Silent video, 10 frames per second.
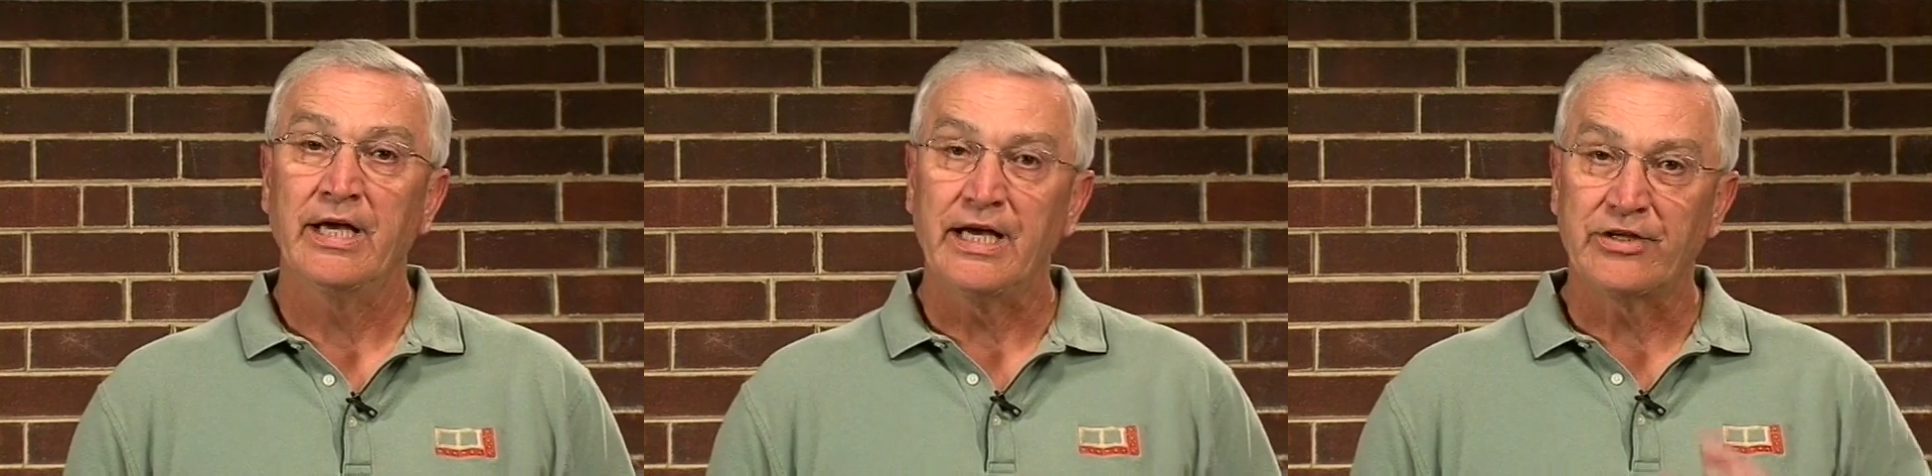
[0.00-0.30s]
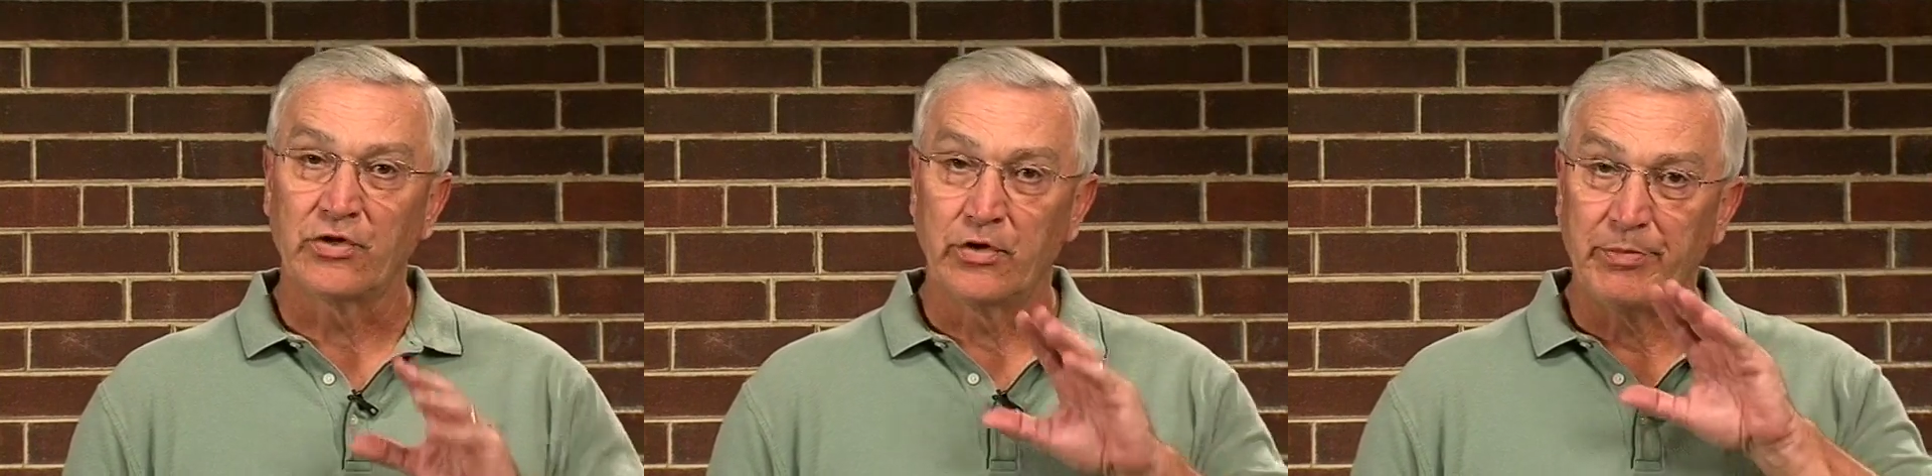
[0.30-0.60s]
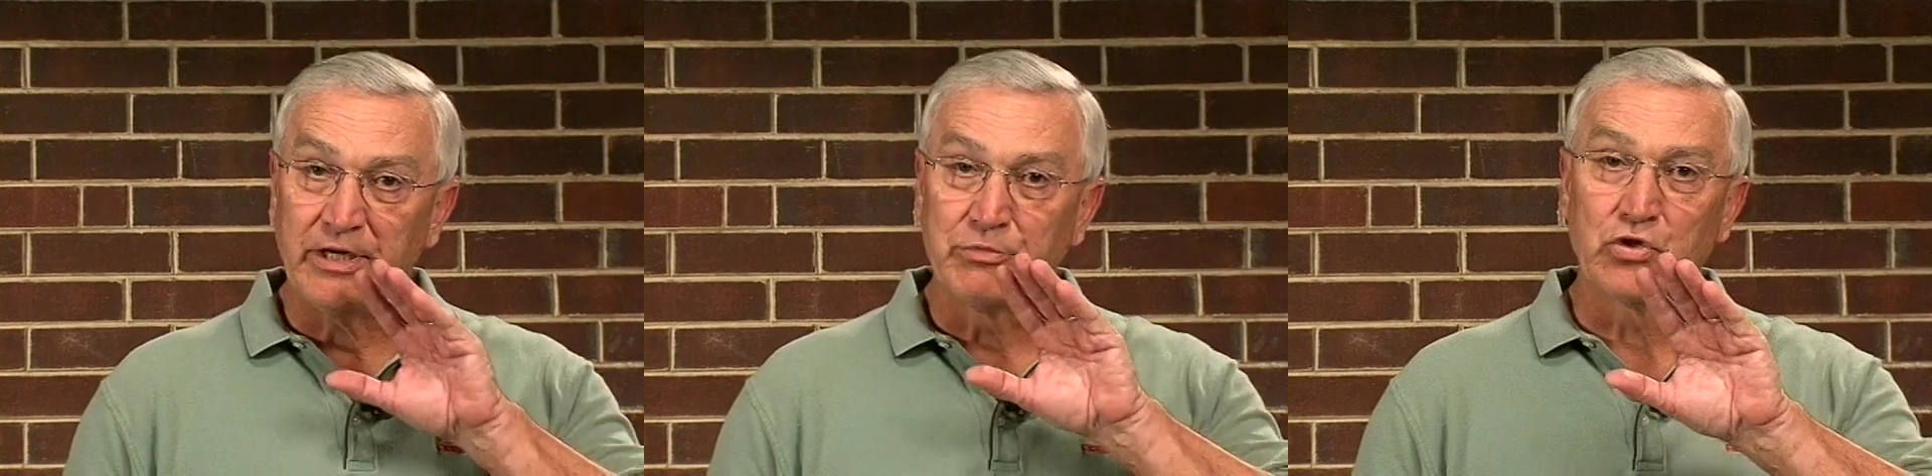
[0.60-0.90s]
It's going to
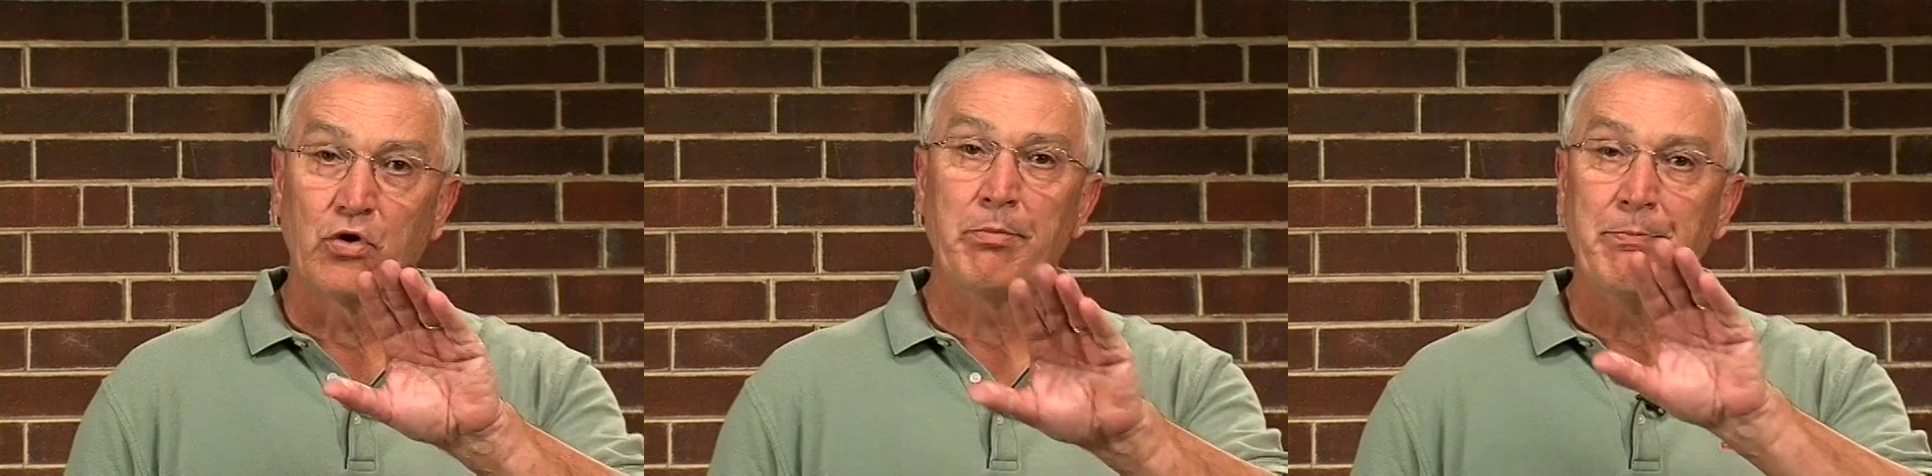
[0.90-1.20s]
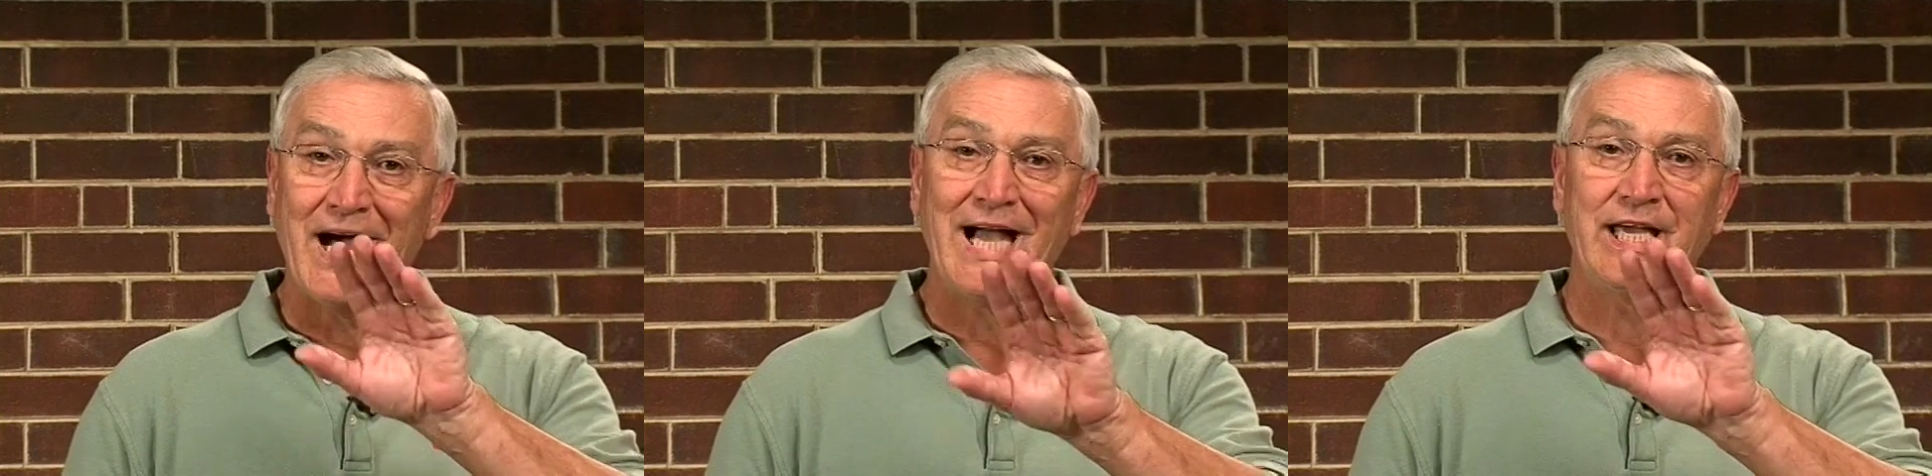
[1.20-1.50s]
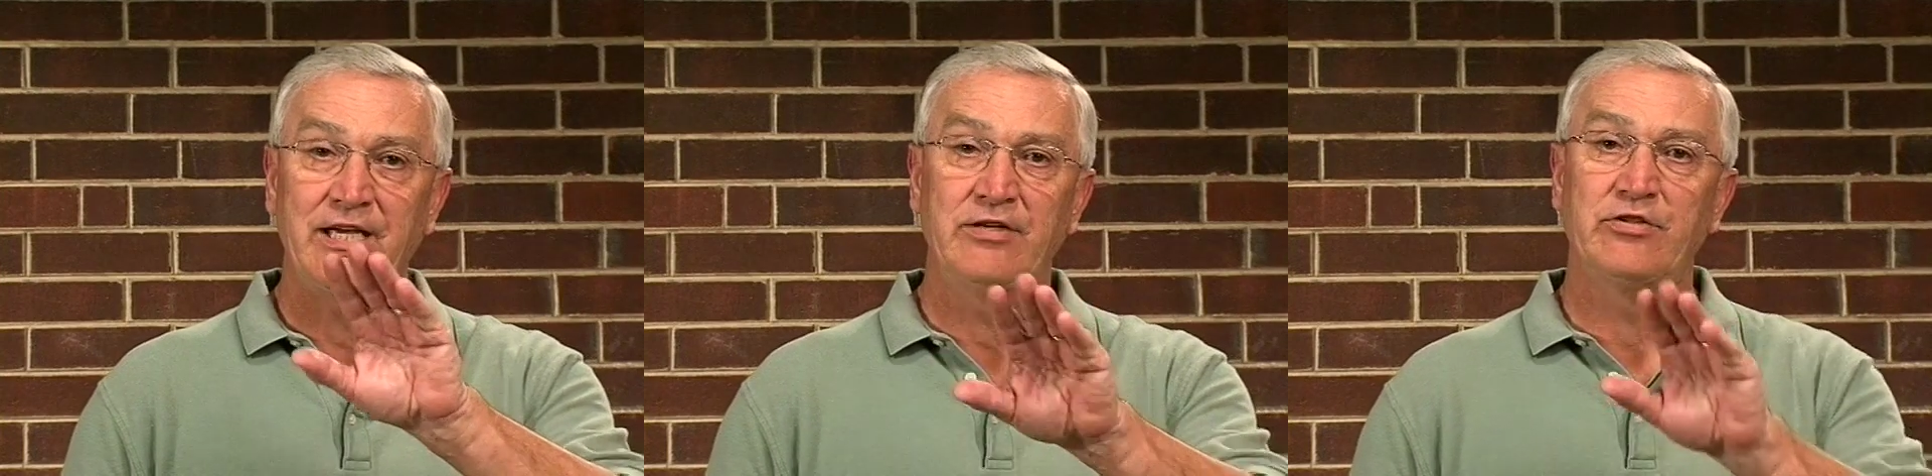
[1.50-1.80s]
be absorbed back
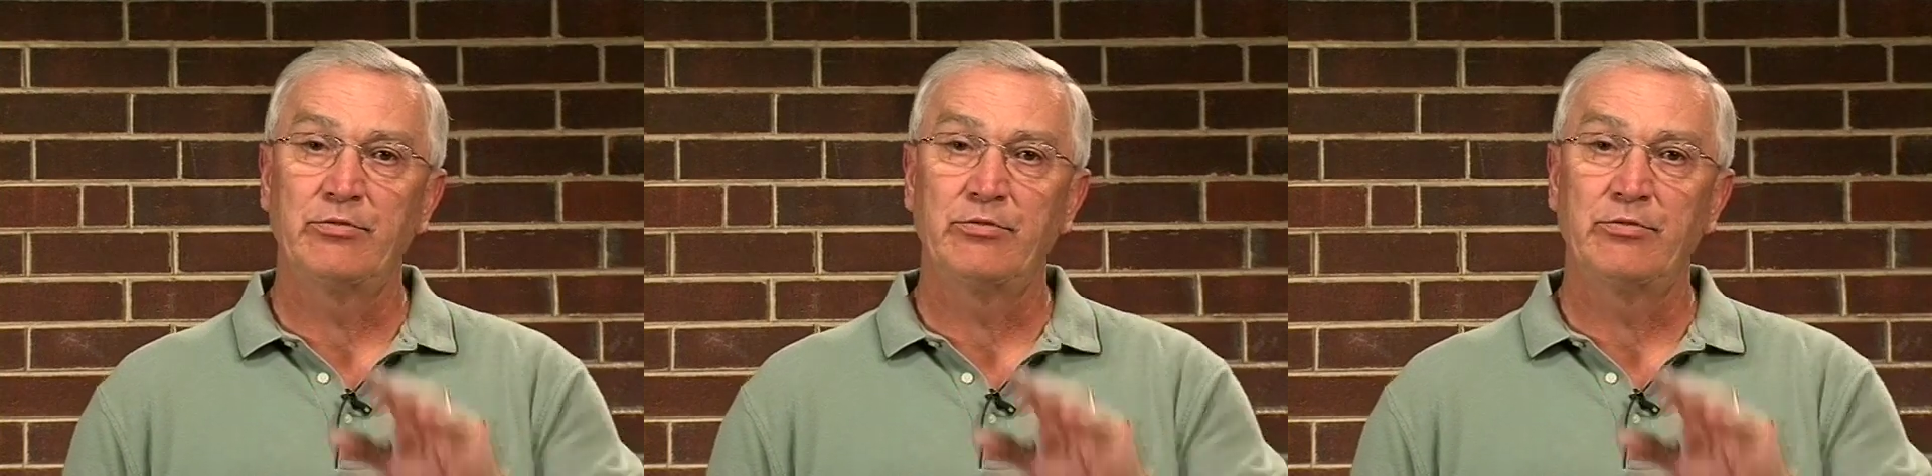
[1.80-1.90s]
into